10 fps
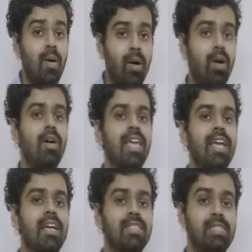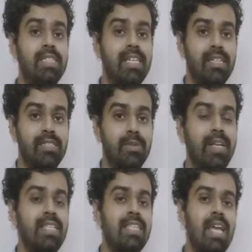Okay, dear
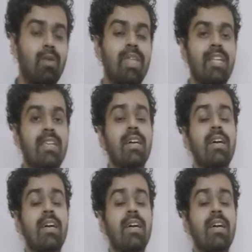students, now that the